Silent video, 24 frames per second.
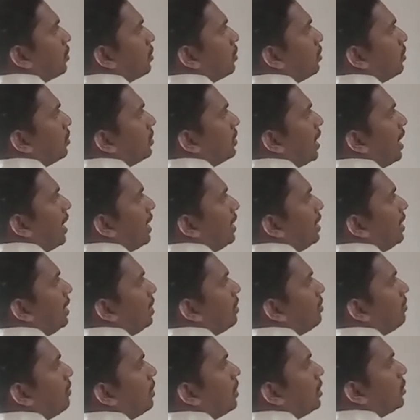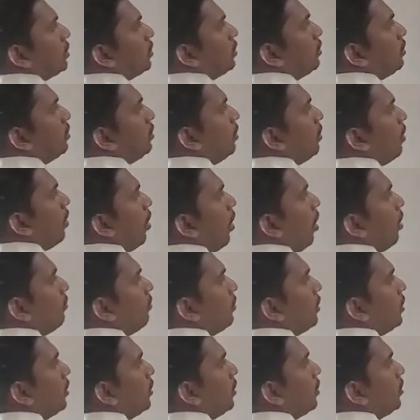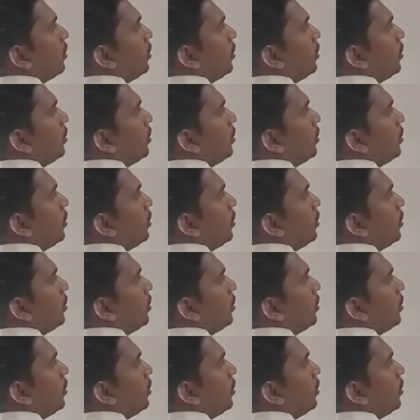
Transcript: So that equals to half into